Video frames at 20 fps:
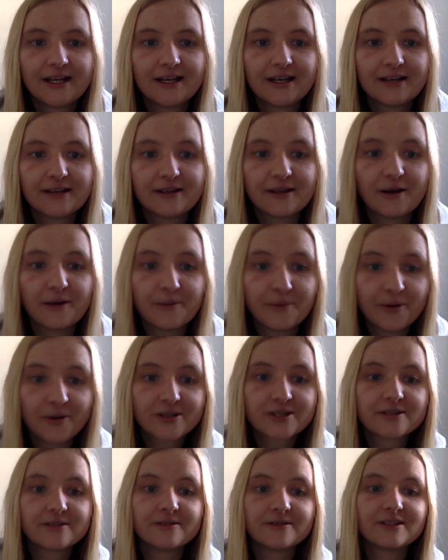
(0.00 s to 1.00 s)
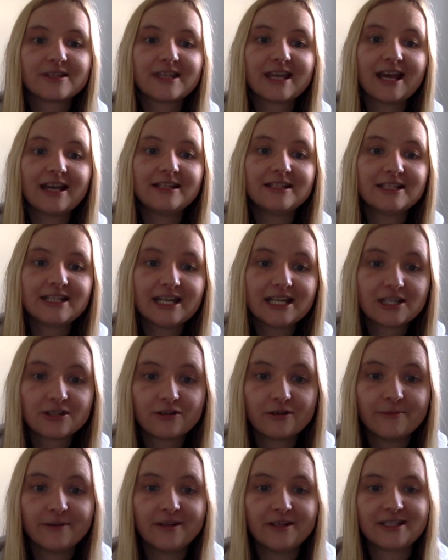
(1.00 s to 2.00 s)
The apostles then
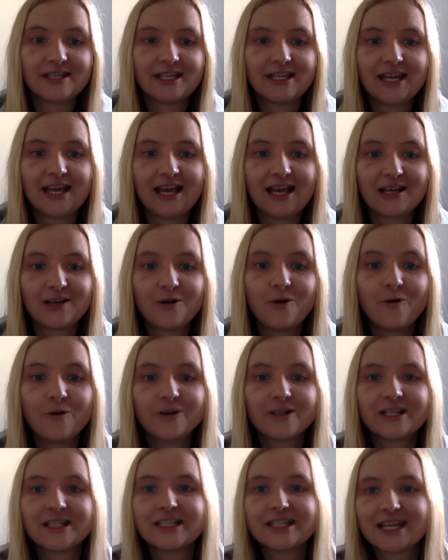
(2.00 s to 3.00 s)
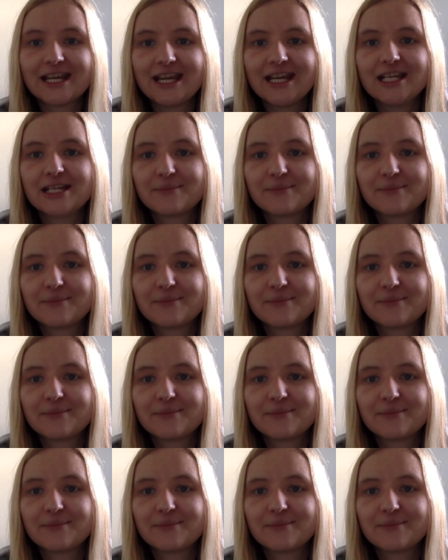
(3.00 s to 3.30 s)
distributed it according to each